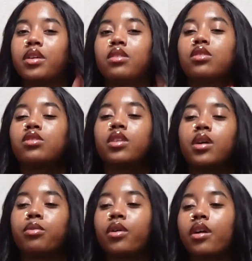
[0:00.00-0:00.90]
to
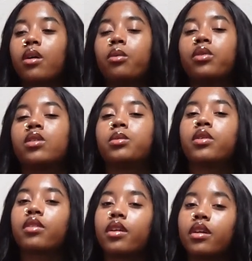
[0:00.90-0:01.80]
associate a breakup with your
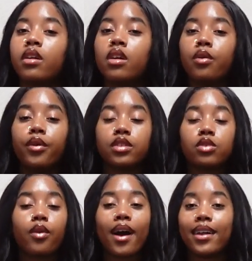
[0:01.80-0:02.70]
birthday, which is
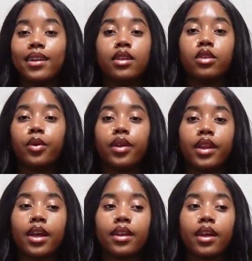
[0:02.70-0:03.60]
why I didn't do it
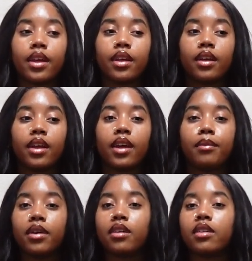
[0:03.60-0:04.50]
that day. And
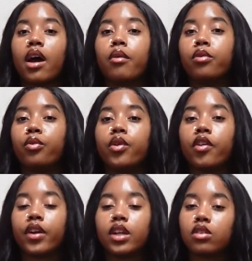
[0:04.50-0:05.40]
because we were
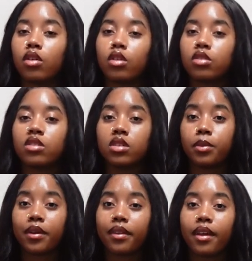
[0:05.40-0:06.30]
already so close to his
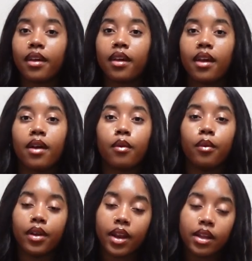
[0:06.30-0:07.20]
birthday
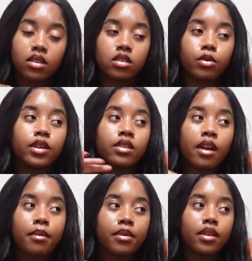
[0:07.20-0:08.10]
when that situation
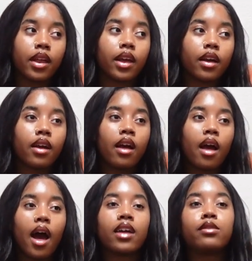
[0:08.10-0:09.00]
happened, like,
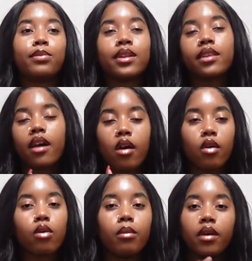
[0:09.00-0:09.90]
I spent that
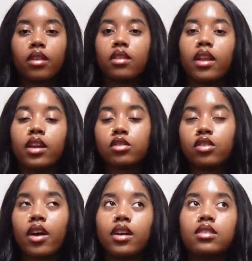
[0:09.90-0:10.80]
whole month like
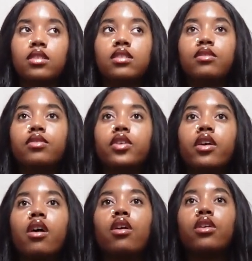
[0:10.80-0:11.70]
trying to figure
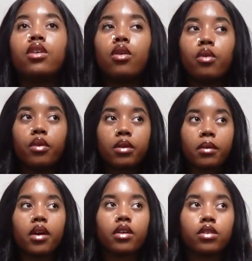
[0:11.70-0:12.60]
out, yo, what am
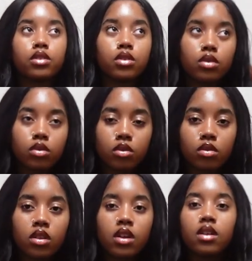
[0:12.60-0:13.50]
I gonna do,
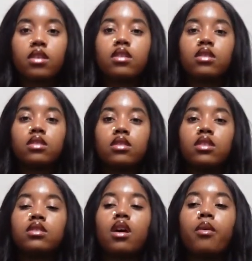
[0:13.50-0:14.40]
such and
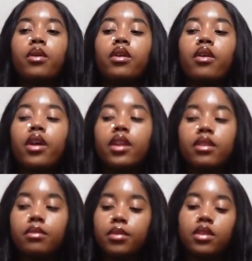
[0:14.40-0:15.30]
such. I want to go ahead
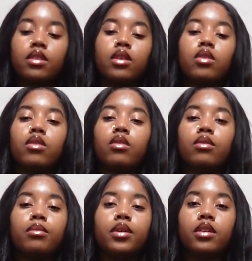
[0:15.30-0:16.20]
and be single,
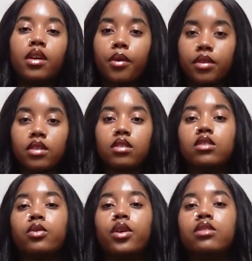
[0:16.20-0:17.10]
be done with this
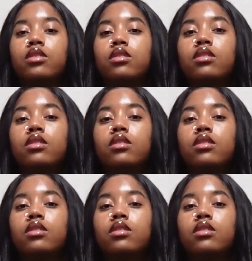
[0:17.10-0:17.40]
situation.